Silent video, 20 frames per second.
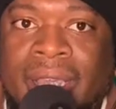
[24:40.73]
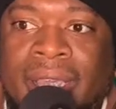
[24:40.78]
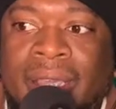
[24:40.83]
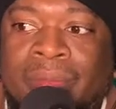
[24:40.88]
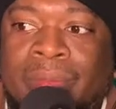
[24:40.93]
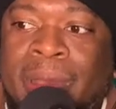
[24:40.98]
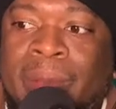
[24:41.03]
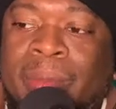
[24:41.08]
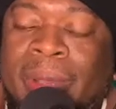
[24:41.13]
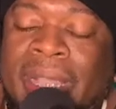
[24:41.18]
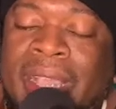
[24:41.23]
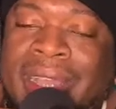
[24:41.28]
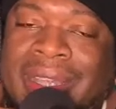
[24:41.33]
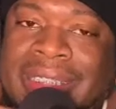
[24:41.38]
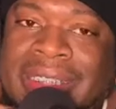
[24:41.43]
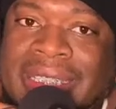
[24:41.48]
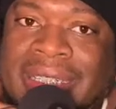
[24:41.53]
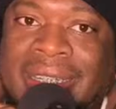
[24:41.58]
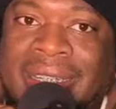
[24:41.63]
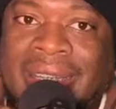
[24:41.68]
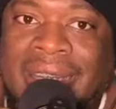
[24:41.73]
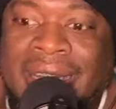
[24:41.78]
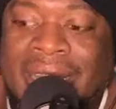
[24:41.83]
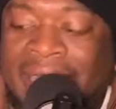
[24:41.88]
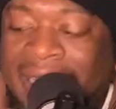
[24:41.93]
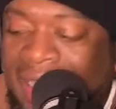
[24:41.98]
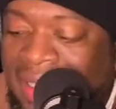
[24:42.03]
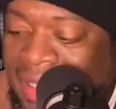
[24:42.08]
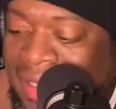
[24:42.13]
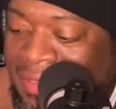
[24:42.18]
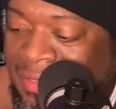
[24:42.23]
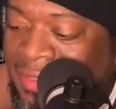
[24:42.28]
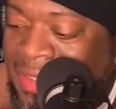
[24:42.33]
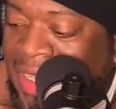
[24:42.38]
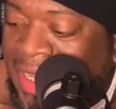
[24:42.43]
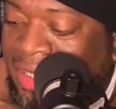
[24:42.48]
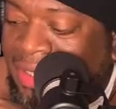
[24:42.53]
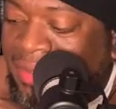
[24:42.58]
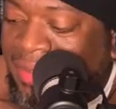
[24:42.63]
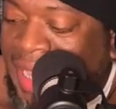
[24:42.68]
But because of the love
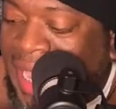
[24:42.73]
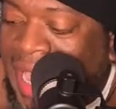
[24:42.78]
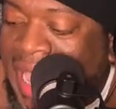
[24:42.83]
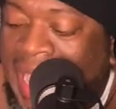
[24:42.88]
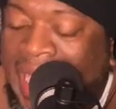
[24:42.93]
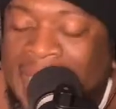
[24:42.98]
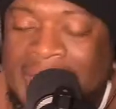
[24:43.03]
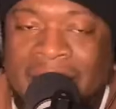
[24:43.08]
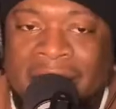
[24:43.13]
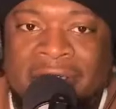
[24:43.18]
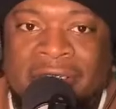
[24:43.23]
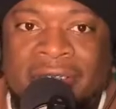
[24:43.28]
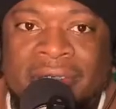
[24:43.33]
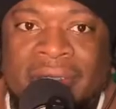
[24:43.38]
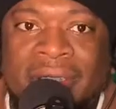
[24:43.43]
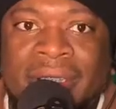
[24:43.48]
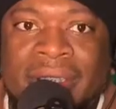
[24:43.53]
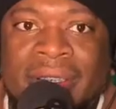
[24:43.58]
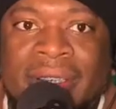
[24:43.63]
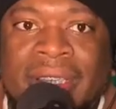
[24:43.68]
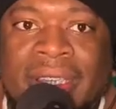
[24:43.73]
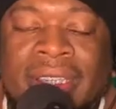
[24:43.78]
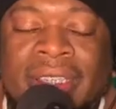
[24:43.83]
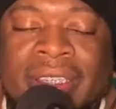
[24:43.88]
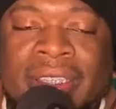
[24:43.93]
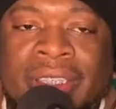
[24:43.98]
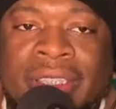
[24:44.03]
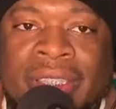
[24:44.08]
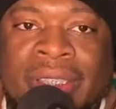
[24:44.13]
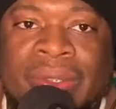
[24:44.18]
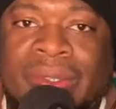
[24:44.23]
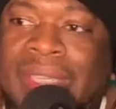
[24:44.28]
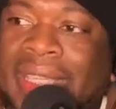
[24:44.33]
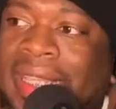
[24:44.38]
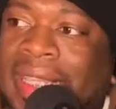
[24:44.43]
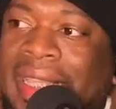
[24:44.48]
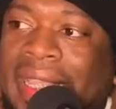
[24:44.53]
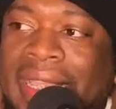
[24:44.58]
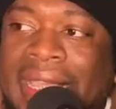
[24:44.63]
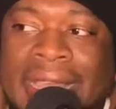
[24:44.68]
that you have, you can
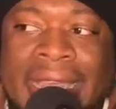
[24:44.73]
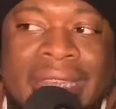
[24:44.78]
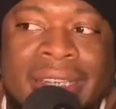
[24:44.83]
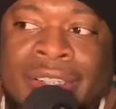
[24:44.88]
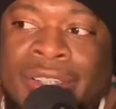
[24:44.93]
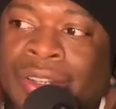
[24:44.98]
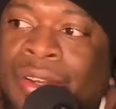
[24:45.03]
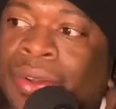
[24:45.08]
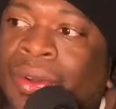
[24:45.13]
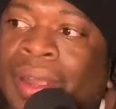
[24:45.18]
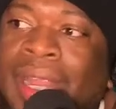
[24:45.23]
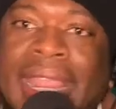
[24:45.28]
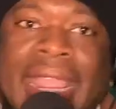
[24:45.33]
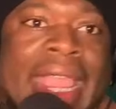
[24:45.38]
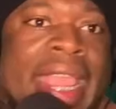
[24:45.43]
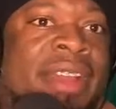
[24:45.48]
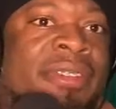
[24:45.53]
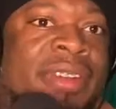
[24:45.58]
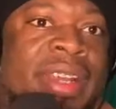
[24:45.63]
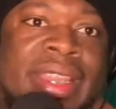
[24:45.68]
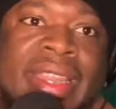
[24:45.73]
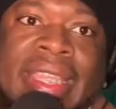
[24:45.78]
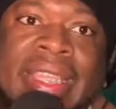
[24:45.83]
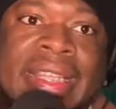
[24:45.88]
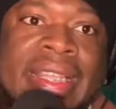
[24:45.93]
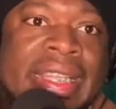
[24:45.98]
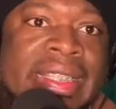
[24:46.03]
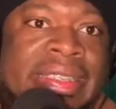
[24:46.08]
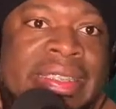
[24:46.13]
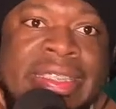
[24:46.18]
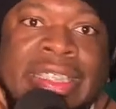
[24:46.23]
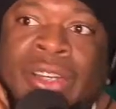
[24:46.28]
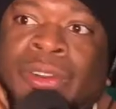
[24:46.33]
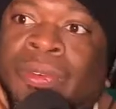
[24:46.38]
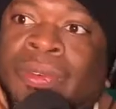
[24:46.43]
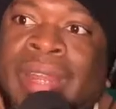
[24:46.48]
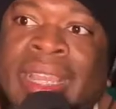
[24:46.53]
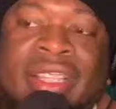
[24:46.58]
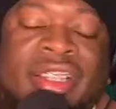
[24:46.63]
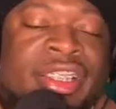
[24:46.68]
ignore everything that's
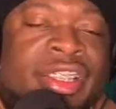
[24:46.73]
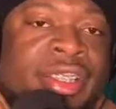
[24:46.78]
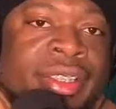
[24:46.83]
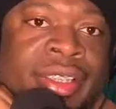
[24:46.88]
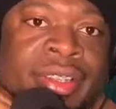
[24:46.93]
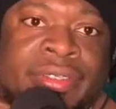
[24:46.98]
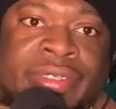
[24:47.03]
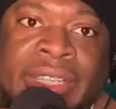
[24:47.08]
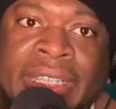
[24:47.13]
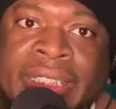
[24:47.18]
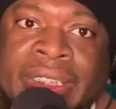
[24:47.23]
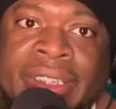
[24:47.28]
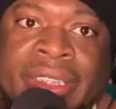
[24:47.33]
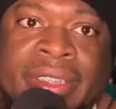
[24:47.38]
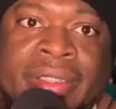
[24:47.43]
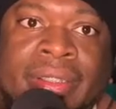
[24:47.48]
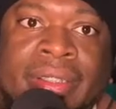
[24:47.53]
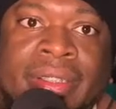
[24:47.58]
directly in your face.